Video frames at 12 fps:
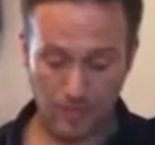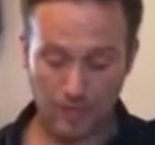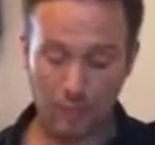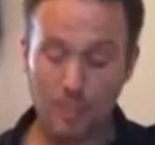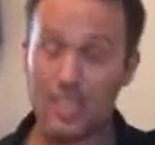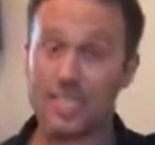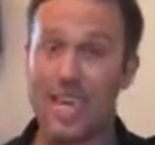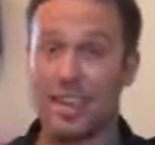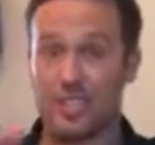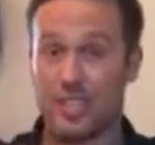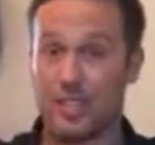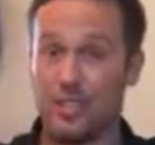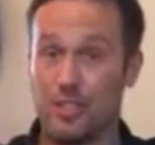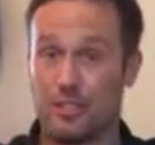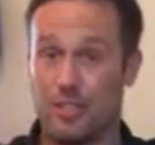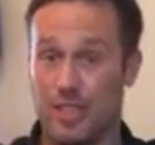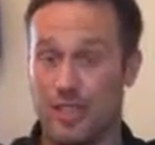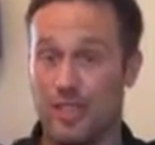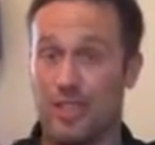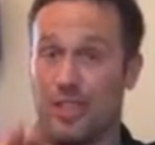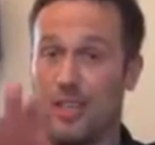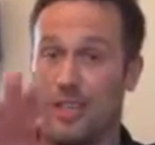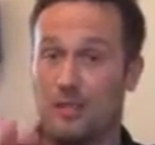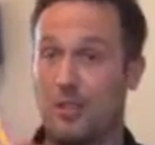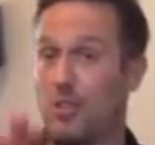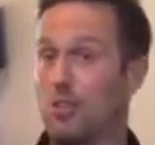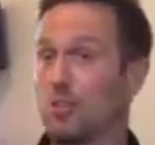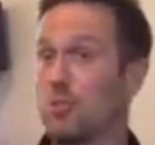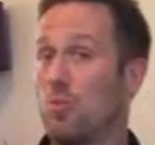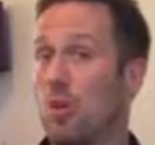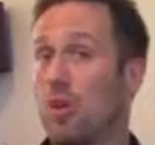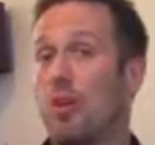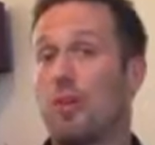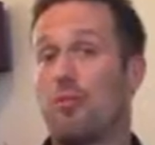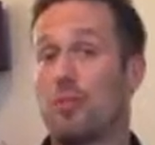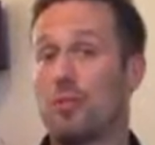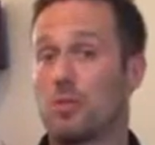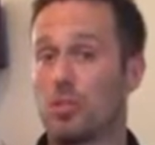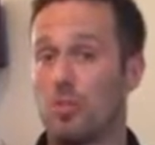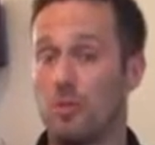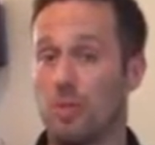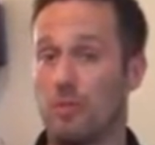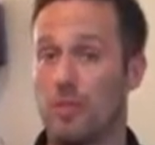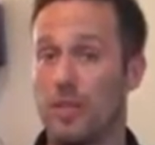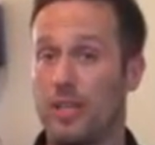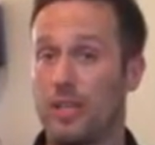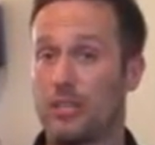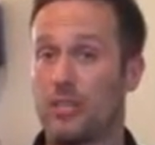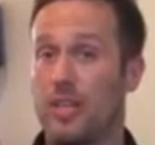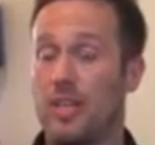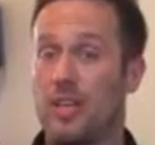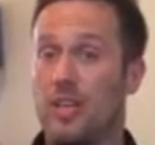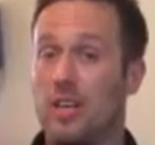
I've researched the injury. If you know someone or you're friends with someone with a brain injury,